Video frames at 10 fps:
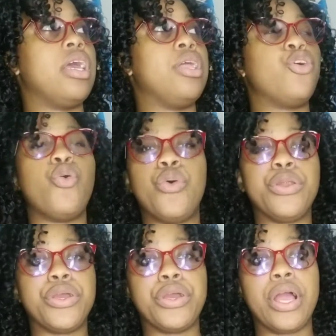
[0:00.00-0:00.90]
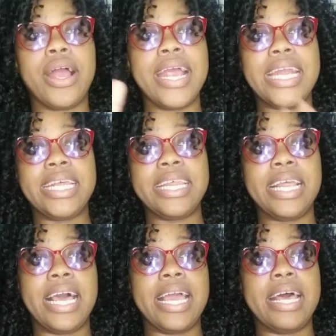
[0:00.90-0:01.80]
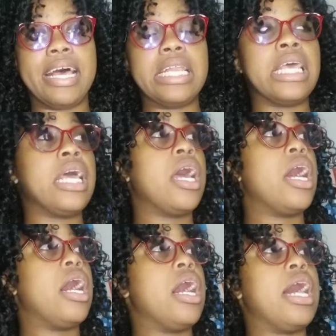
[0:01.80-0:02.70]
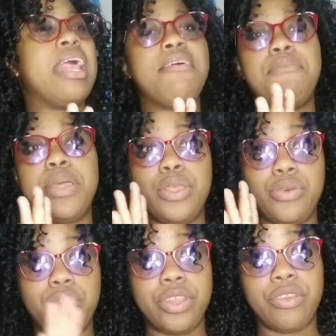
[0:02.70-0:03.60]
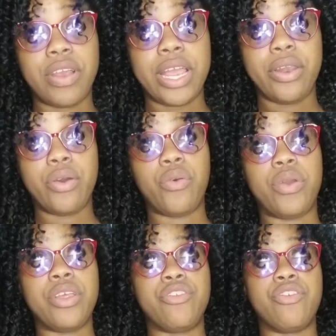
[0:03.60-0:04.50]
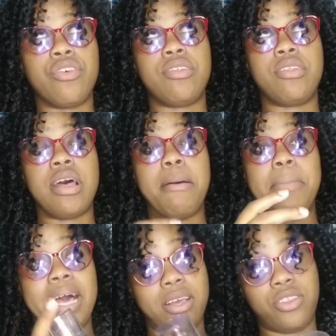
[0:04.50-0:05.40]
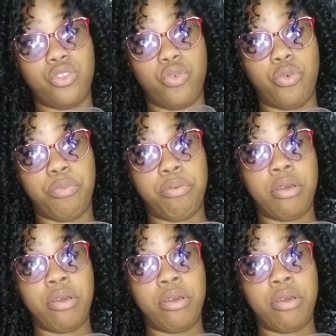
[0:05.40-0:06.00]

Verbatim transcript: toner or anything like that all i've been using right now is just a black soap